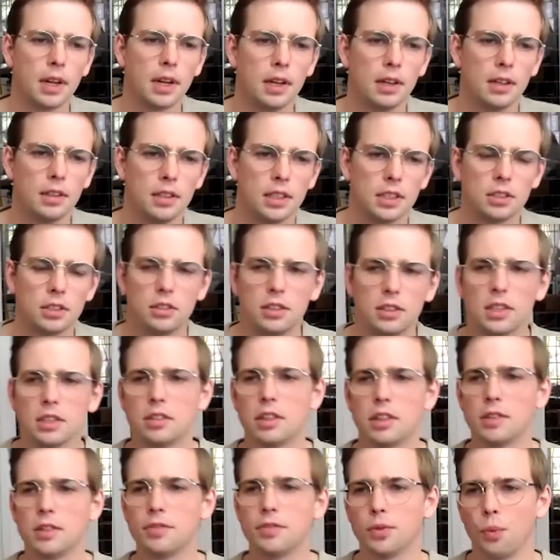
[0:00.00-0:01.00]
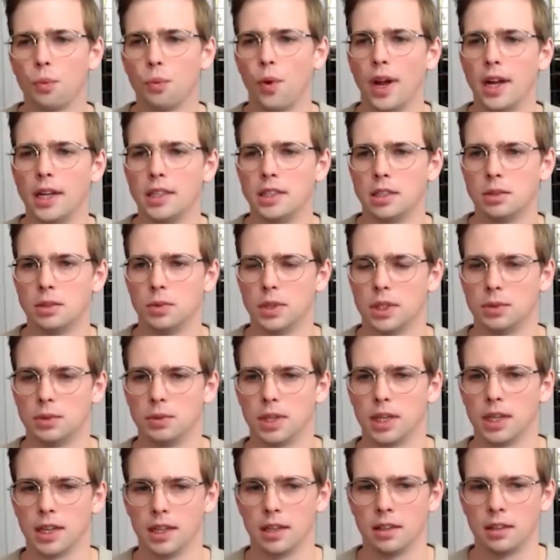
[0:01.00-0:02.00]
There's different ways in which we
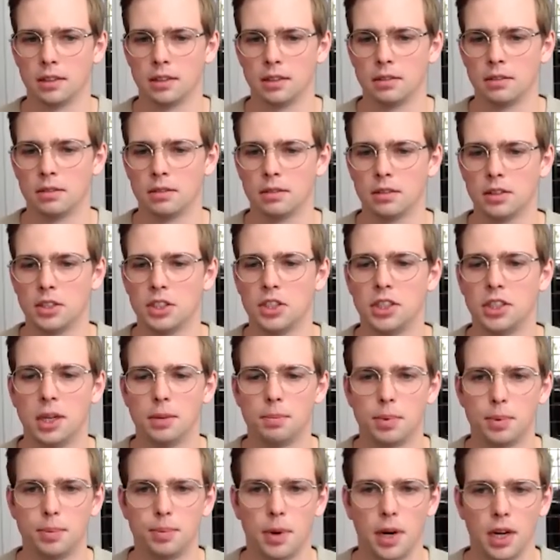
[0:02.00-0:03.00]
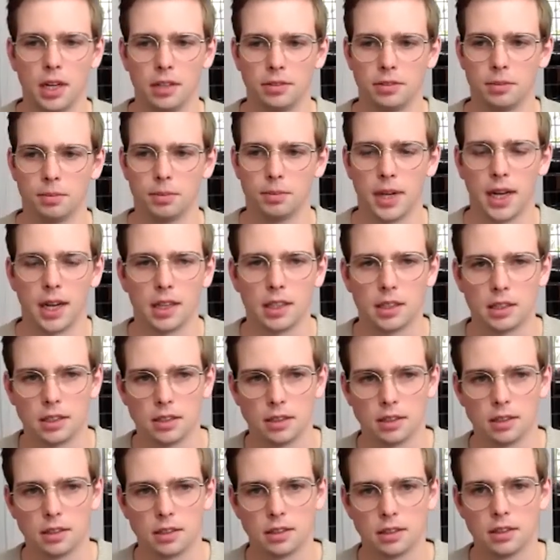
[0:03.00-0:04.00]
can ship Python
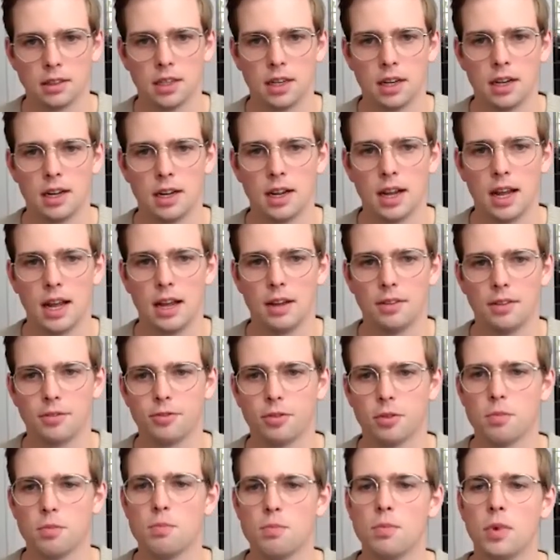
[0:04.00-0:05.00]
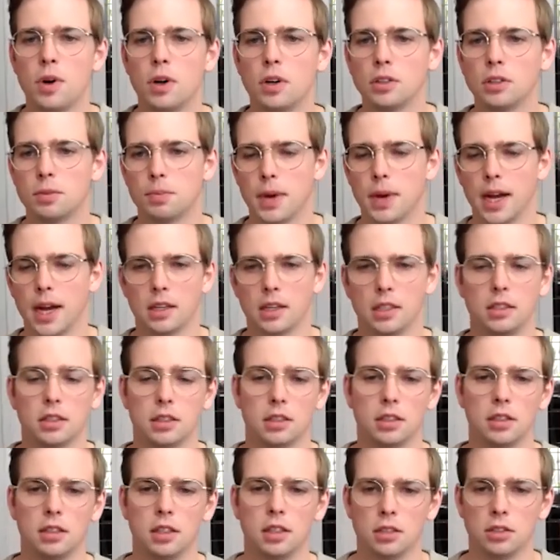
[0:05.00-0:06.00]
packages. And for most packages,
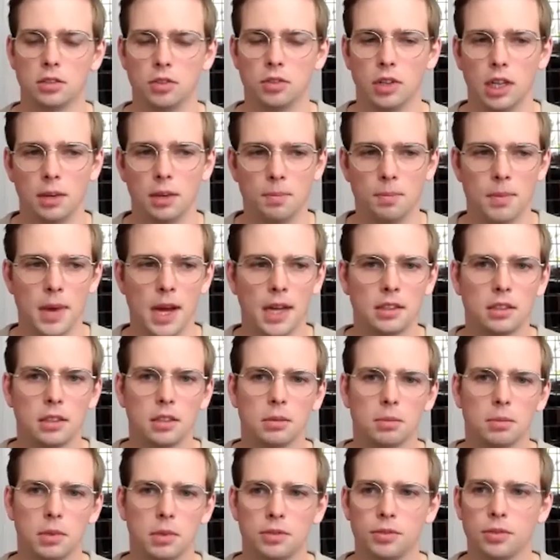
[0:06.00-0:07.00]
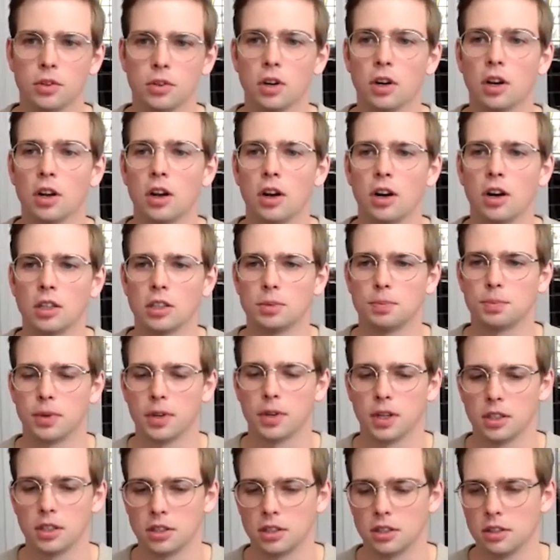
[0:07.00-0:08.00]
it doesn't really matter, but for a large
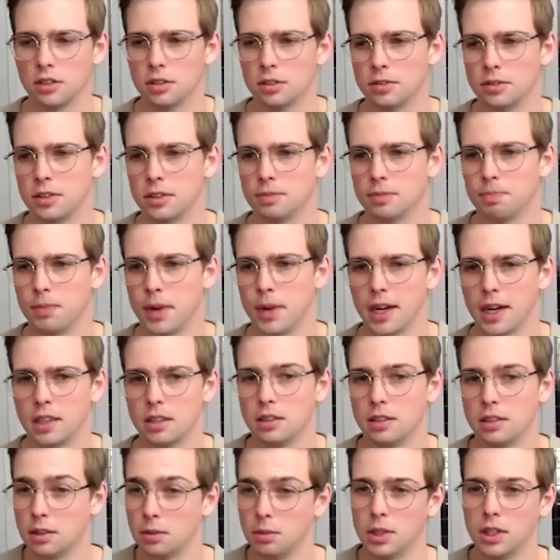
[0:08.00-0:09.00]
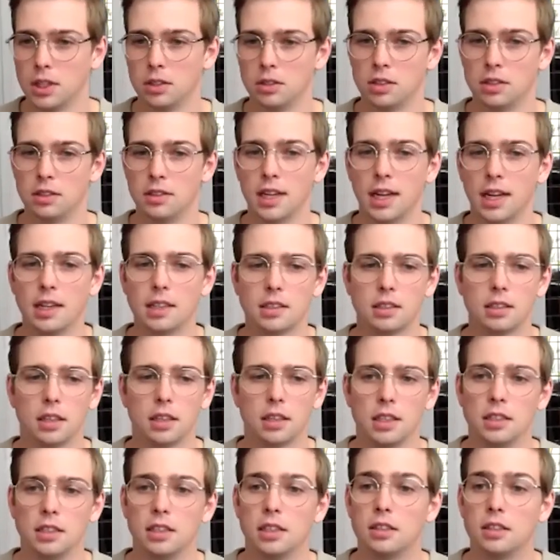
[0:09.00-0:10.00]
portion of the packages that we use in data
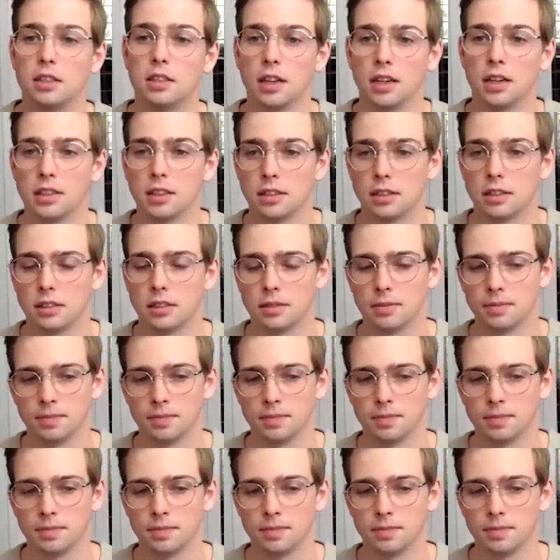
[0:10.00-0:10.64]
science, it does.